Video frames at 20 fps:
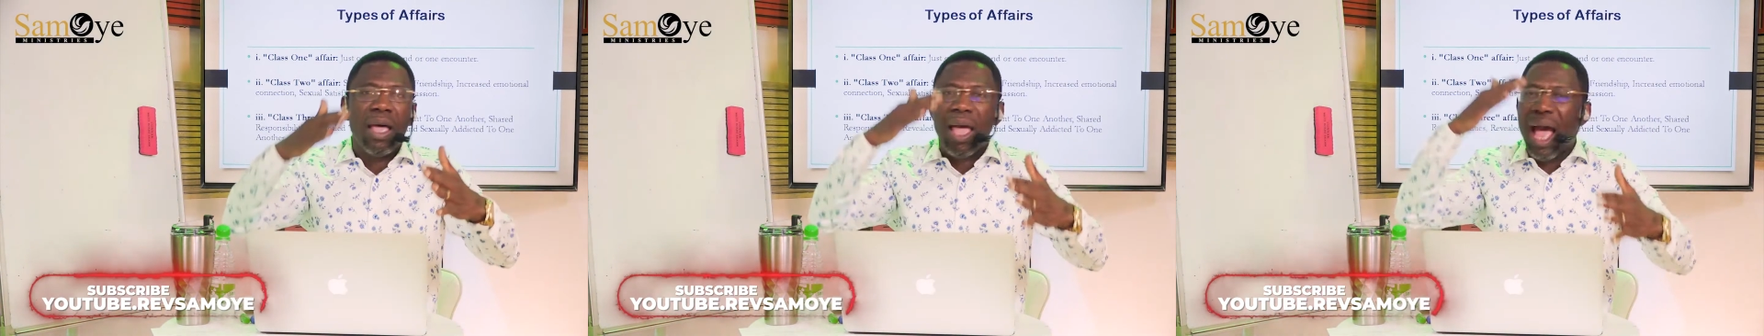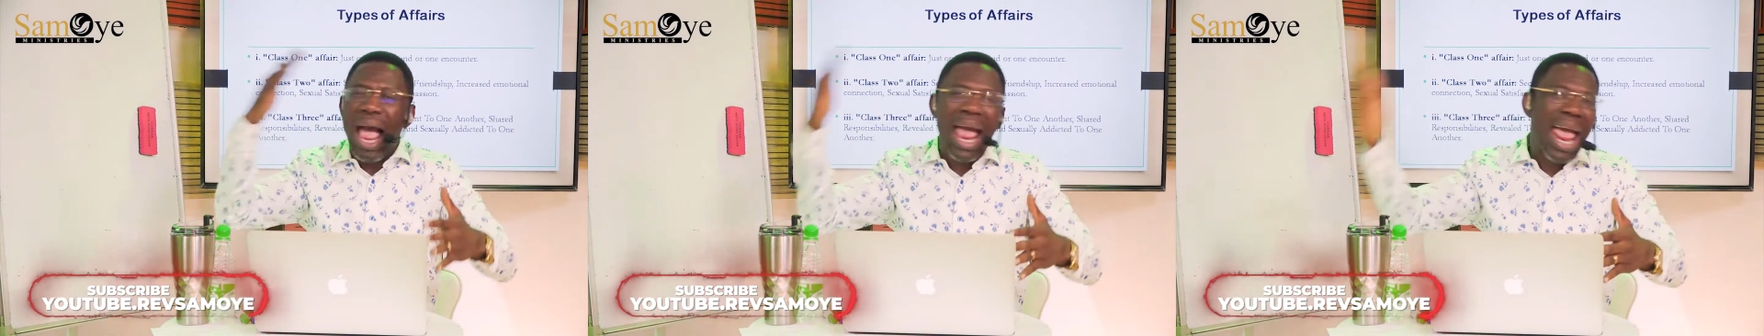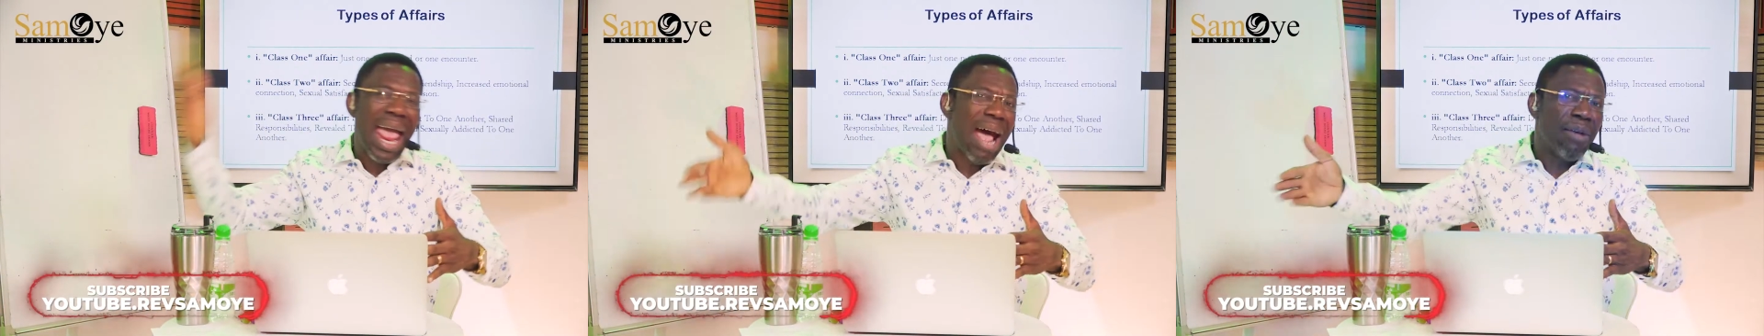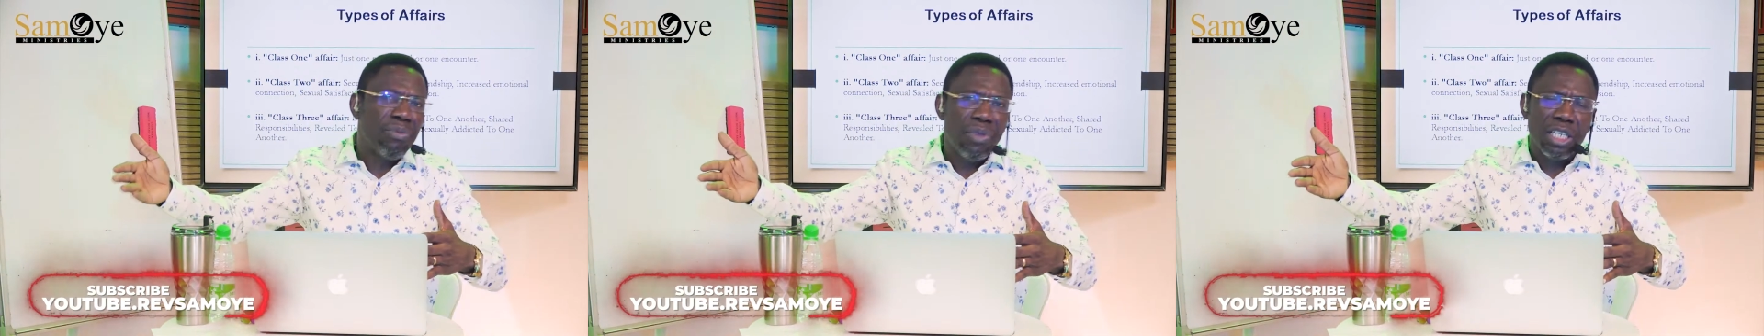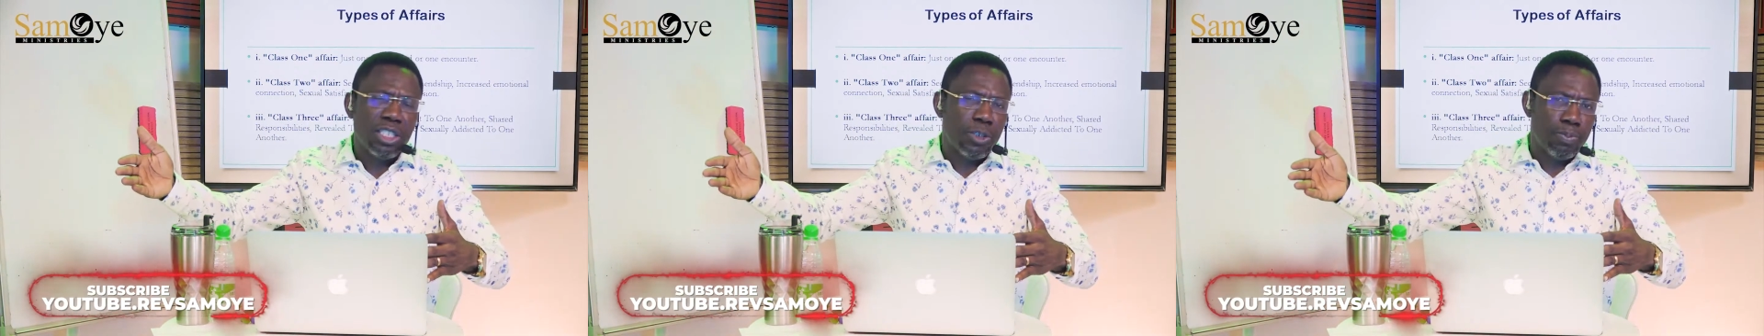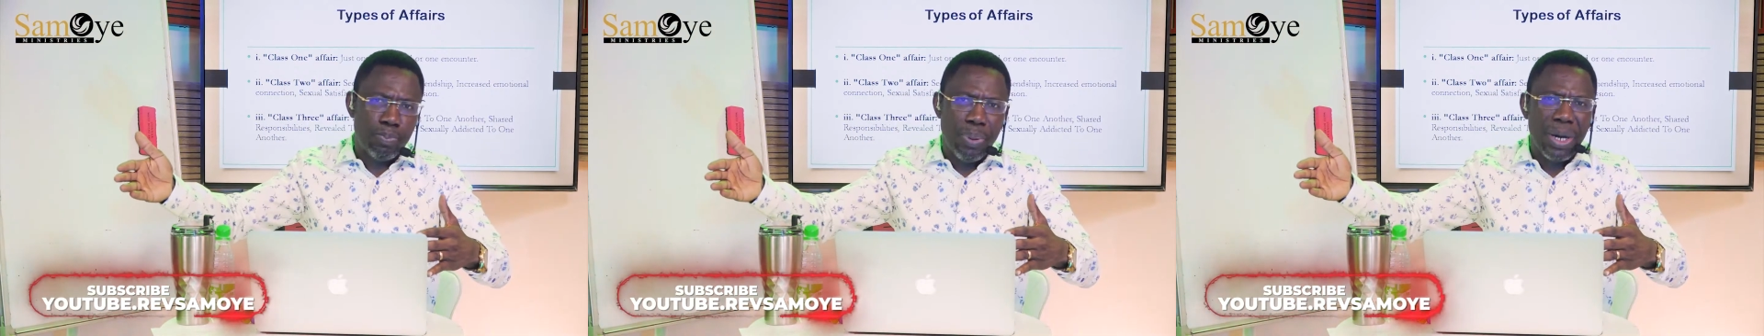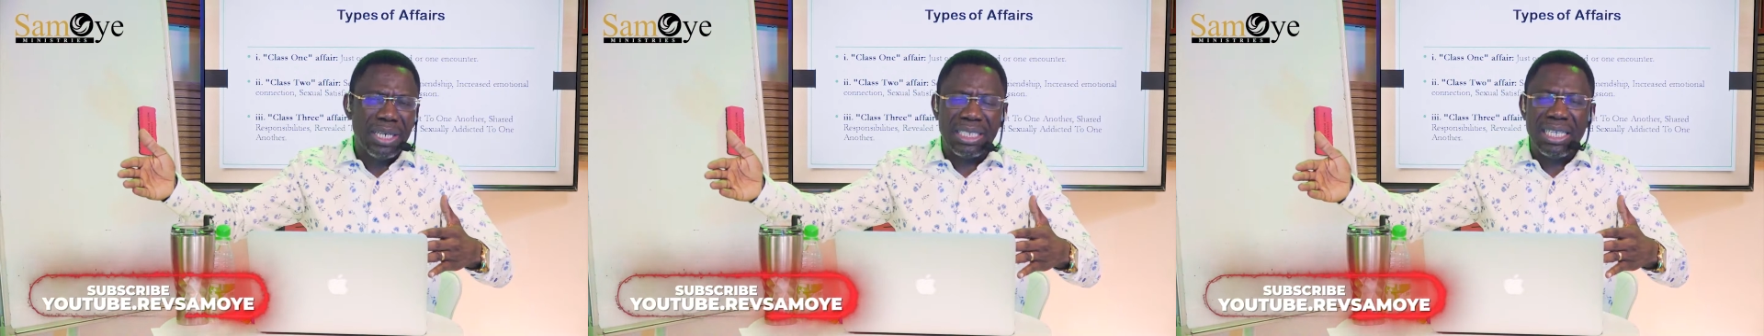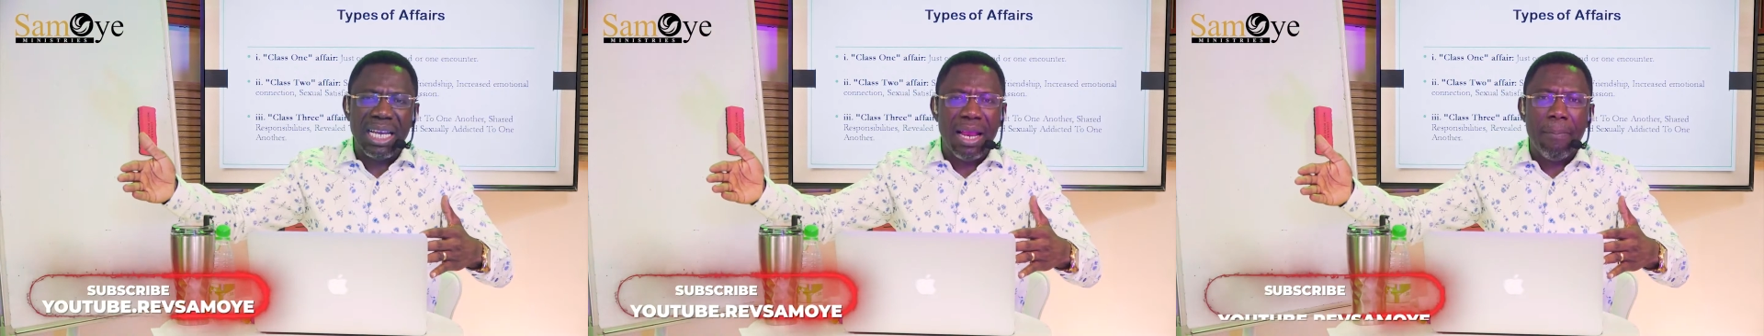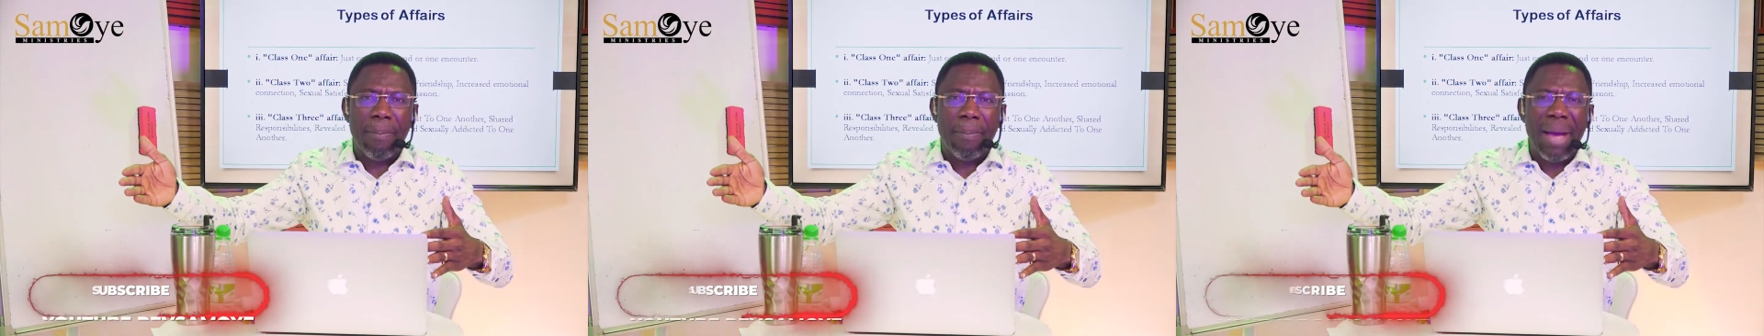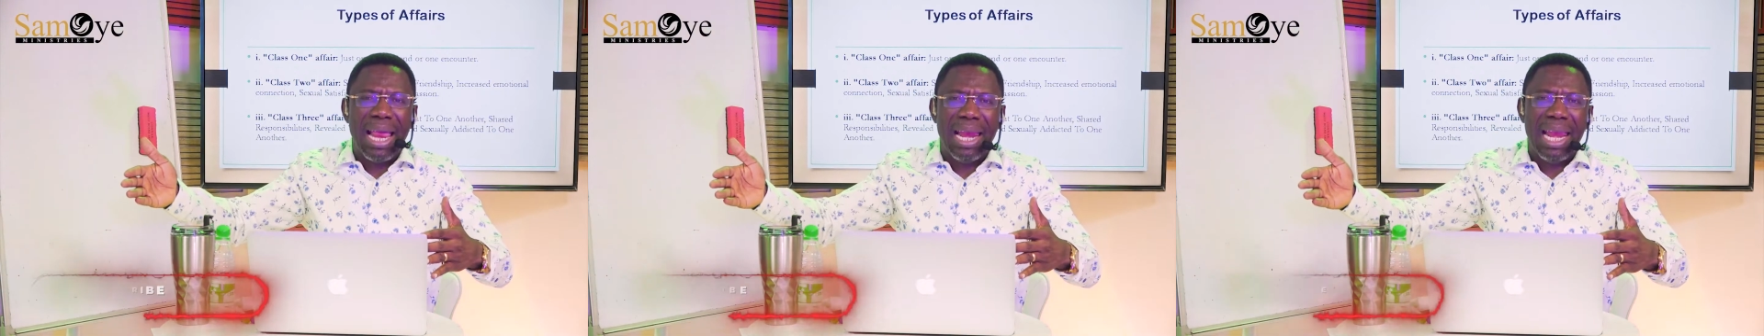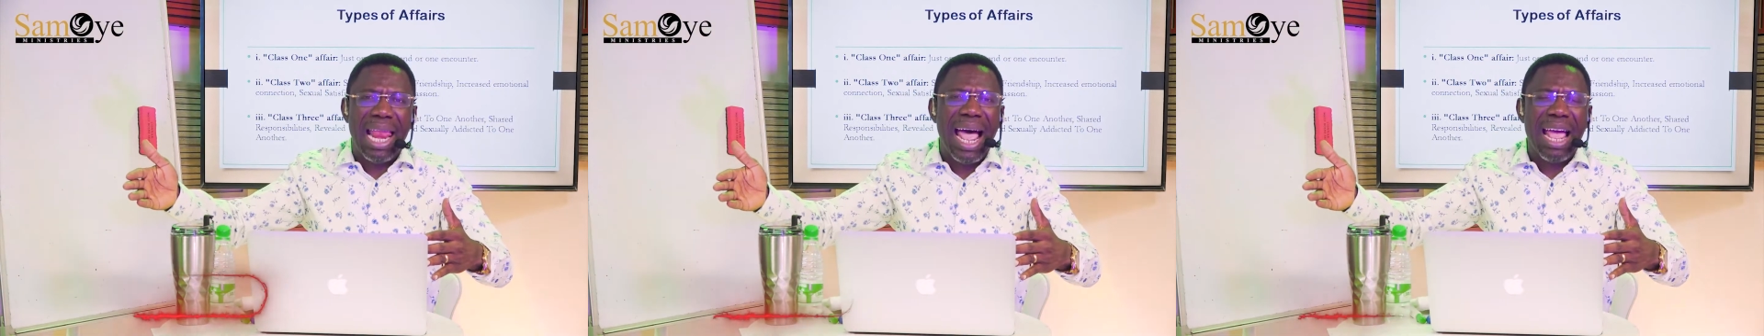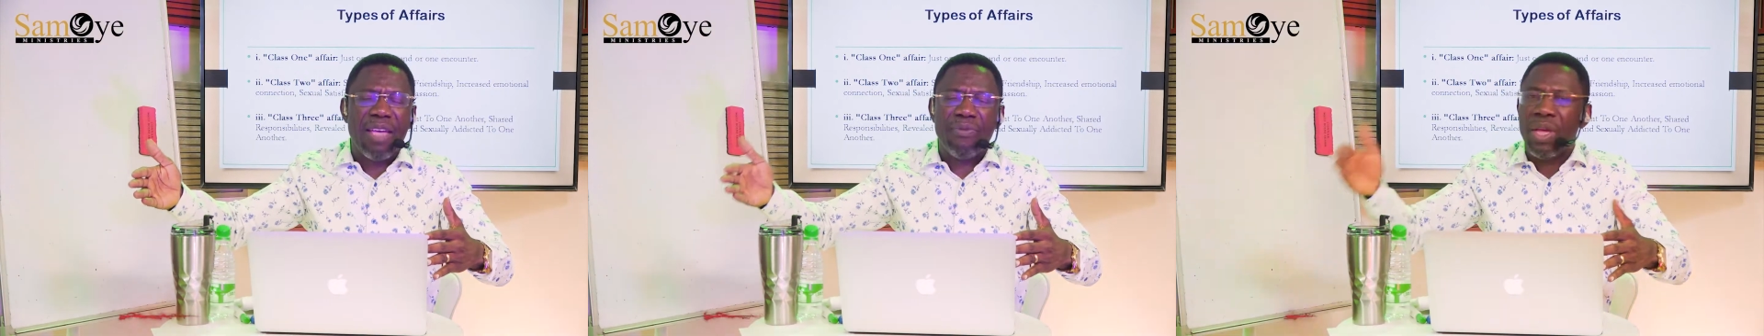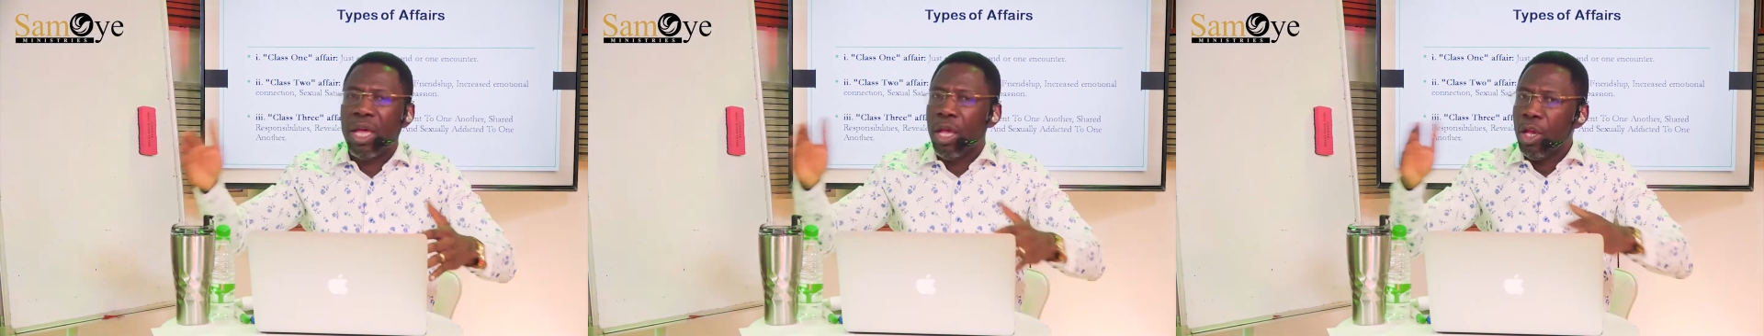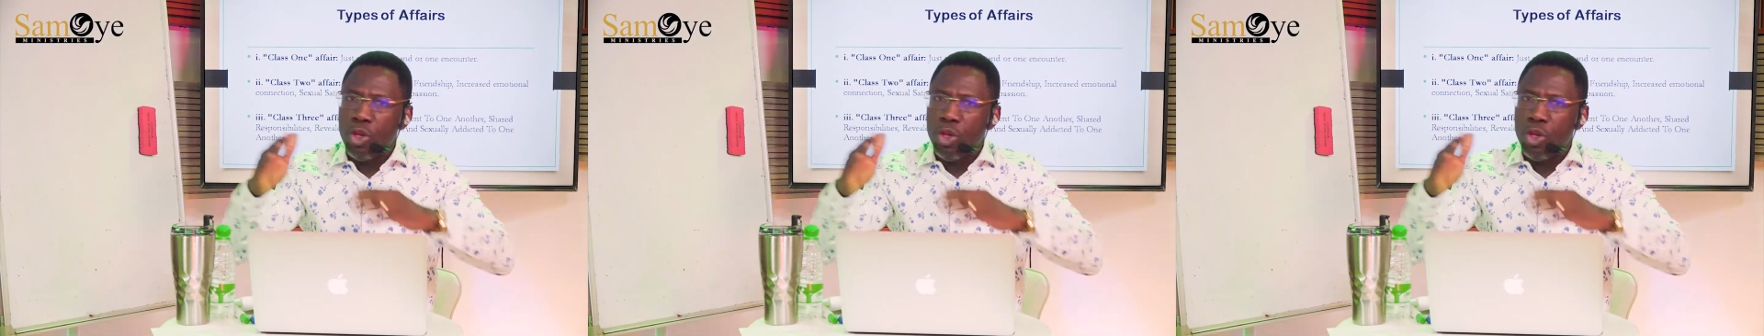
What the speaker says: I have this person in my life.